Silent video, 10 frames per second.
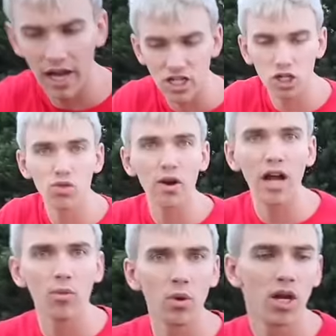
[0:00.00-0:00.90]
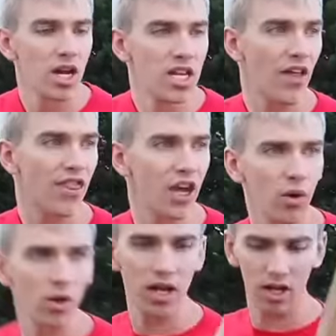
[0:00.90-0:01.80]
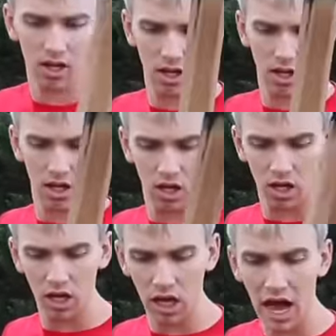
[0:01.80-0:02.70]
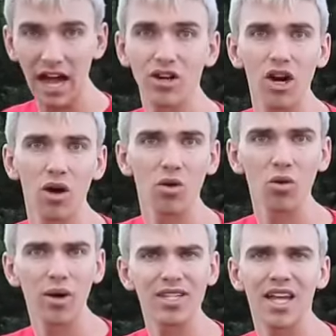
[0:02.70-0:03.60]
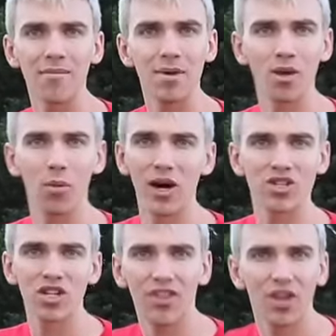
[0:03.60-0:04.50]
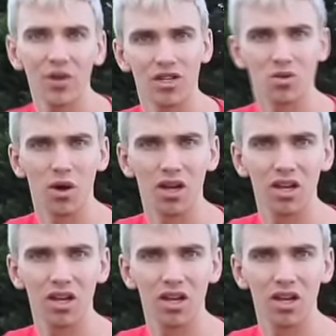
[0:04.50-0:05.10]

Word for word: It's There's nothing on it? Nothing on it. I don't know. What does that mean? Why is there nothing on this one?